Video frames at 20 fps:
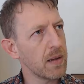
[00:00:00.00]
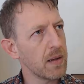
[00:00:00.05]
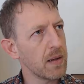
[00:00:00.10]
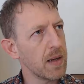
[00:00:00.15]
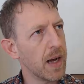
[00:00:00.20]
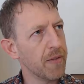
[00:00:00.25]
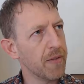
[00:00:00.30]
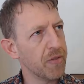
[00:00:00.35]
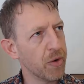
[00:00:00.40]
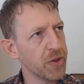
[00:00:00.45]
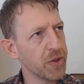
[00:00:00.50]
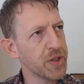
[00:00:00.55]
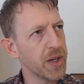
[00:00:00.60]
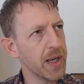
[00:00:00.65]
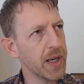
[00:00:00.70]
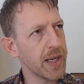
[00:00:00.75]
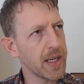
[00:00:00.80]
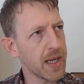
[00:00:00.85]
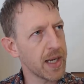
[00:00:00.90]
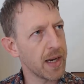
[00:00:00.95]

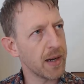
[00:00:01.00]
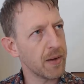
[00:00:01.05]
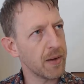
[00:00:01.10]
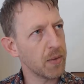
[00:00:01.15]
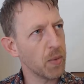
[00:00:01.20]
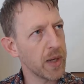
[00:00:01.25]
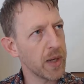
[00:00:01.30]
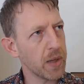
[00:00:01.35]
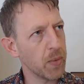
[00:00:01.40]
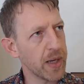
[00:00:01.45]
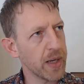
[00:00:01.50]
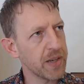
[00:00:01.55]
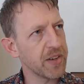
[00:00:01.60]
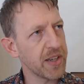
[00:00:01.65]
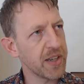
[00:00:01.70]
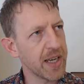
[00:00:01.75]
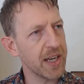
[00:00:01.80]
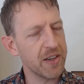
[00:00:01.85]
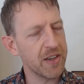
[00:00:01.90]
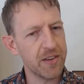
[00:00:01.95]
unfortunately, yeah, we did
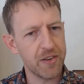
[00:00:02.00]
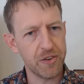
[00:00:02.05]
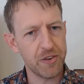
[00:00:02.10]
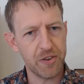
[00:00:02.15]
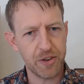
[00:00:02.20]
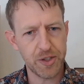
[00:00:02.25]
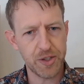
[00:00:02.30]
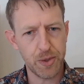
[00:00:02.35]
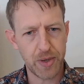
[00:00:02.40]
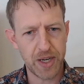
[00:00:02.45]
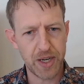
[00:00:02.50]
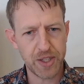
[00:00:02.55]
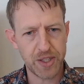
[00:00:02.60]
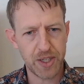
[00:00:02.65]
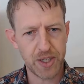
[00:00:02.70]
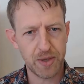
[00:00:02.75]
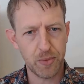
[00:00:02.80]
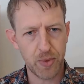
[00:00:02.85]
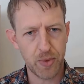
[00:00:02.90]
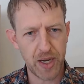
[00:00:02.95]
get to the
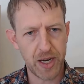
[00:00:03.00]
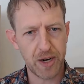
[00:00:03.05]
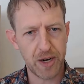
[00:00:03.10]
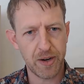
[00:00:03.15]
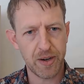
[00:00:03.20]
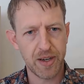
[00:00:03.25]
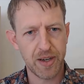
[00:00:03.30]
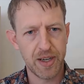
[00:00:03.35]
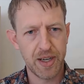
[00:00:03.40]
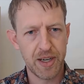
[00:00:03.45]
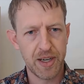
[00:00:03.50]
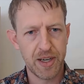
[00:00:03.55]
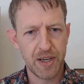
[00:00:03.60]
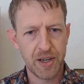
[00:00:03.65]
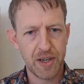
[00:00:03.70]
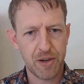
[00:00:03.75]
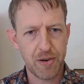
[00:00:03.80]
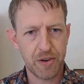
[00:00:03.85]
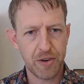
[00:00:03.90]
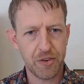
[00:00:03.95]
situation where
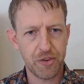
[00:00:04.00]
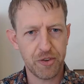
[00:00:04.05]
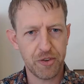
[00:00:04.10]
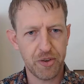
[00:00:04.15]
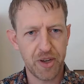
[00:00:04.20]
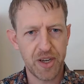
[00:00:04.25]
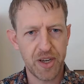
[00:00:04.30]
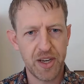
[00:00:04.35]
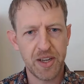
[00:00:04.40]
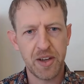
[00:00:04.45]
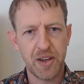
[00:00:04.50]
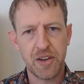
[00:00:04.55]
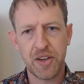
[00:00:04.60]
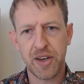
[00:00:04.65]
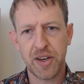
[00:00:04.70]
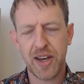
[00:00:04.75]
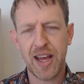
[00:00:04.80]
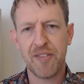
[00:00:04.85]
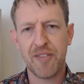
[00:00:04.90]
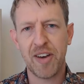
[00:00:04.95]
Chris
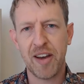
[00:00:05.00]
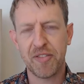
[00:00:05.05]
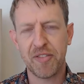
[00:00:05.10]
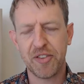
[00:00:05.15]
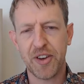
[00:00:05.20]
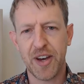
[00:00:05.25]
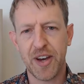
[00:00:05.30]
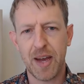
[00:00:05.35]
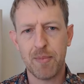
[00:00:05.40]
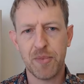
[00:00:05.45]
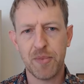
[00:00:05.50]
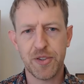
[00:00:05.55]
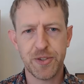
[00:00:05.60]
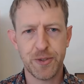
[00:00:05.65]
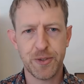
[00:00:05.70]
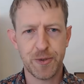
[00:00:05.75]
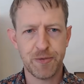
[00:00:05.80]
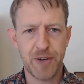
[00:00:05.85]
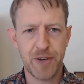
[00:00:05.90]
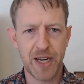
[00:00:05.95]
didn't have enough time
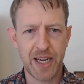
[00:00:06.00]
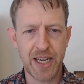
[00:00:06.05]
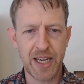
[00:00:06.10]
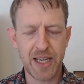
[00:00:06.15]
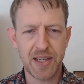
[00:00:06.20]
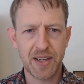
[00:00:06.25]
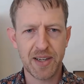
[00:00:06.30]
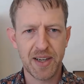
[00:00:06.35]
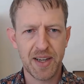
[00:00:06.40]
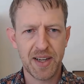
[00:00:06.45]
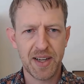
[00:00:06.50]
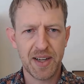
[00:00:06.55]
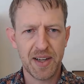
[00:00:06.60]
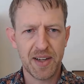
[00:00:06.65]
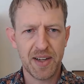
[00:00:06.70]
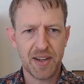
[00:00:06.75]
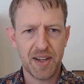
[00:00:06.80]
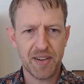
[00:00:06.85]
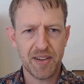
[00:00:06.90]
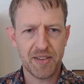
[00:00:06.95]
to really
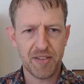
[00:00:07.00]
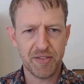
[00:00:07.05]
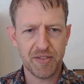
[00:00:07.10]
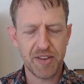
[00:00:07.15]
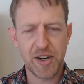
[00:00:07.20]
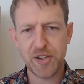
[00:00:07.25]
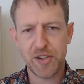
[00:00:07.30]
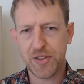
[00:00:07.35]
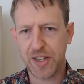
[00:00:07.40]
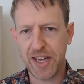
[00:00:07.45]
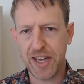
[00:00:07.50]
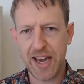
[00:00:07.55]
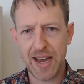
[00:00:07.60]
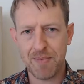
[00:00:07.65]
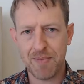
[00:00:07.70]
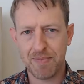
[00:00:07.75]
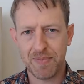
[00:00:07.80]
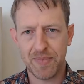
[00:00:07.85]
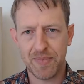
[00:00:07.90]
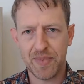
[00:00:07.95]
finish the
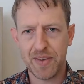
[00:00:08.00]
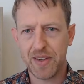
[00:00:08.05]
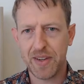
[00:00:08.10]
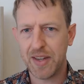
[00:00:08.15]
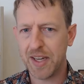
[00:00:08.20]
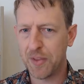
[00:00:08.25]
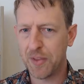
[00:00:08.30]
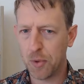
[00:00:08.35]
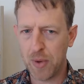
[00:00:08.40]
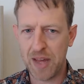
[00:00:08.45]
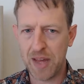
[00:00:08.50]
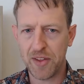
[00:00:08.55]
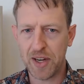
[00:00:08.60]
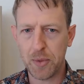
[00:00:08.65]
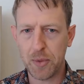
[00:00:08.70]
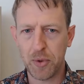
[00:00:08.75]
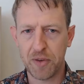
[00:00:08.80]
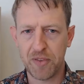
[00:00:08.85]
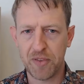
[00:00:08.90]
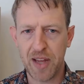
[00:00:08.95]
game in the way that he
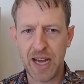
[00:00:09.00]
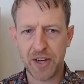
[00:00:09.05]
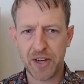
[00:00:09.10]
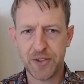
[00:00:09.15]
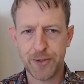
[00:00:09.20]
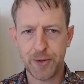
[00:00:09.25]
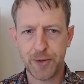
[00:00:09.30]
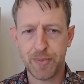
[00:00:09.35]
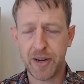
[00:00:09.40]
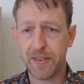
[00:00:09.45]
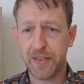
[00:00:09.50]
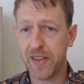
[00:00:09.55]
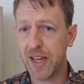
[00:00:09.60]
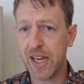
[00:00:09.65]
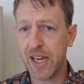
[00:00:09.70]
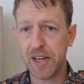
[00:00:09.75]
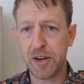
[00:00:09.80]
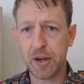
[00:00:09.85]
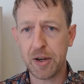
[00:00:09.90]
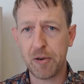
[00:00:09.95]
would have liked to. But I think
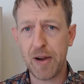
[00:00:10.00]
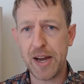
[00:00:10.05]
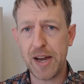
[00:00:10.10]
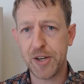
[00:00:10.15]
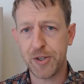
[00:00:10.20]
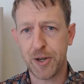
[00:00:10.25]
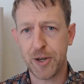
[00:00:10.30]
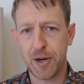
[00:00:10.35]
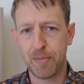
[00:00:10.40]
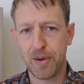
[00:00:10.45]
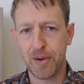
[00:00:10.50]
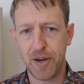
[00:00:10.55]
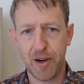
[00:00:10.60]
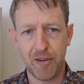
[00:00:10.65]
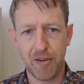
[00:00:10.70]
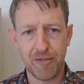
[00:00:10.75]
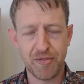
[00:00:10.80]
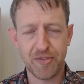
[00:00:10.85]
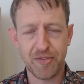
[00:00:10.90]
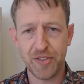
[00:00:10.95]
he did a great job
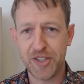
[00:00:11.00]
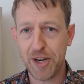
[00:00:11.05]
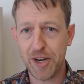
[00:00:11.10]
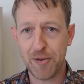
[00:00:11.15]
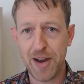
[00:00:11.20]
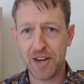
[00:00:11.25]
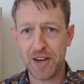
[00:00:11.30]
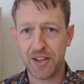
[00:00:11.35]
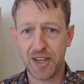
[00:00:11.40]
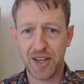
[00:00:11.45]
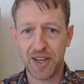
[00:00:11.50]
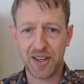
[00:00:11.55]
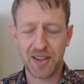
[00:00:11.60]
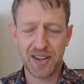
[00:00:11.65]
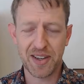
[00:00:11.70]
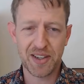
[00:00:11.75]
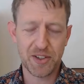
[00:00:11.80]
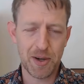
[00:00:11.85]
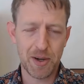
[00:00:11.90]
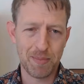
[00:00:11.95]
of generating
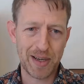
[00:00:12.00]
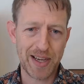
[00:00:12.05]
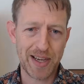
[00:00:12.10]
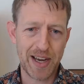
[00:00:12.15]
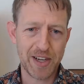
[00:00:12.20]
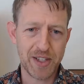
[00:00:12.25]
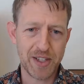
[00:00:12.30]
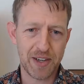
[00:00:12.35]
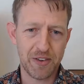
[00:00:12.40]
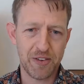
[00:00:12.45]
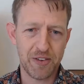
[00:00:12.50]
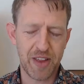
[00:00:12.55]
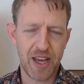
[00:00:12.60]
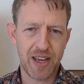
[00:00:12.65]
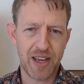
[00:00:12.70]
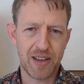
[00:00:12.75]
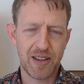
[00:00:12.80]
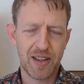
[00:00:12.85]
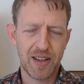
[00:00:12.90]
complications there.